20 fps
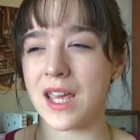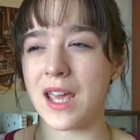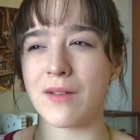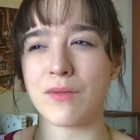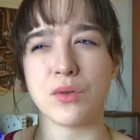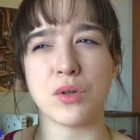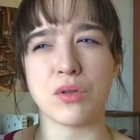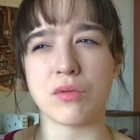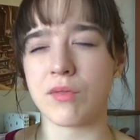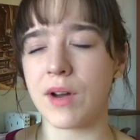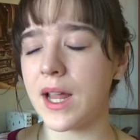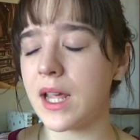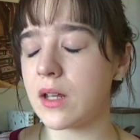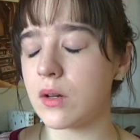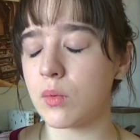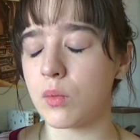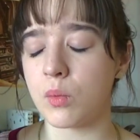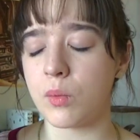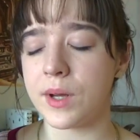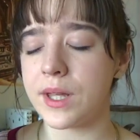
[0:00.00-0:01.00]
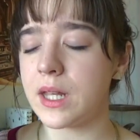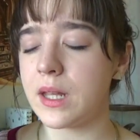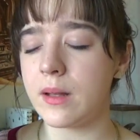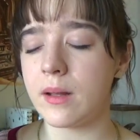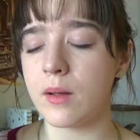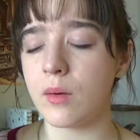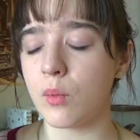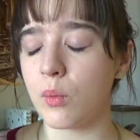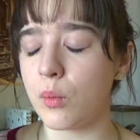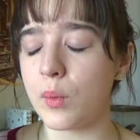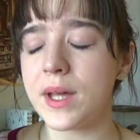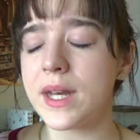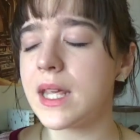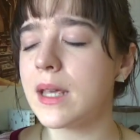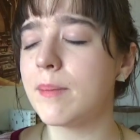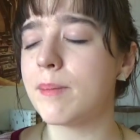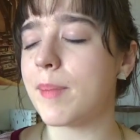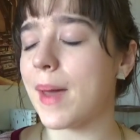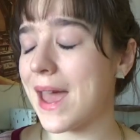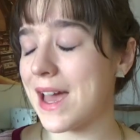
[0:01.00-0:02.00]
They have great
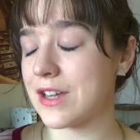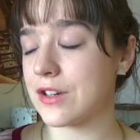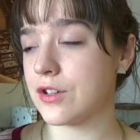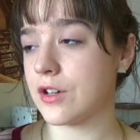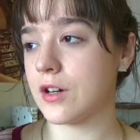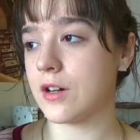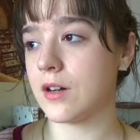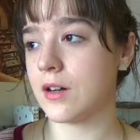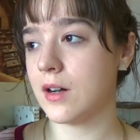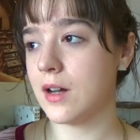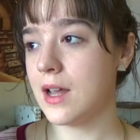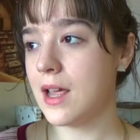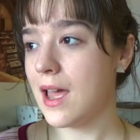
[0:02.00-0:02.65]
witty banter,